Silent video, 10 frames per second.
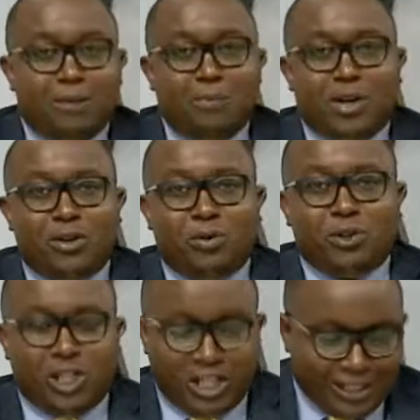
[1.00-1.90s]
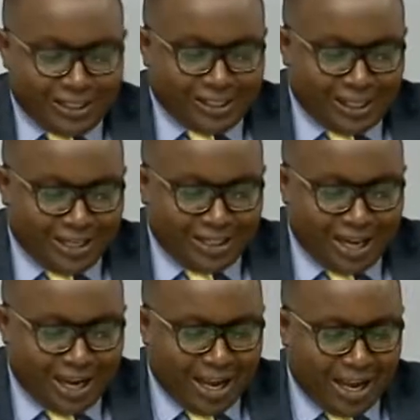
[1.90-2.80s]
Welcome back. You're watching
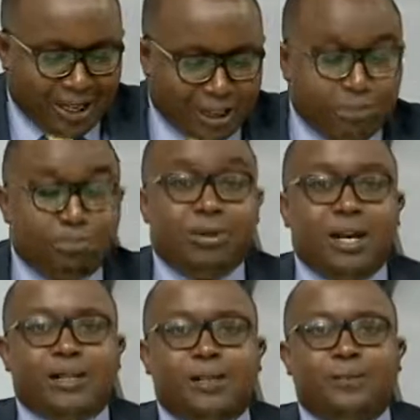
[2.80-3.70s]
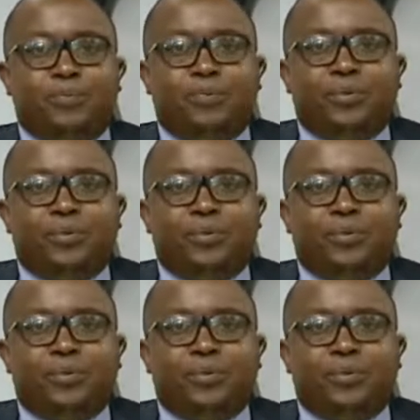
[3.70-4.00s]
Sunday Express.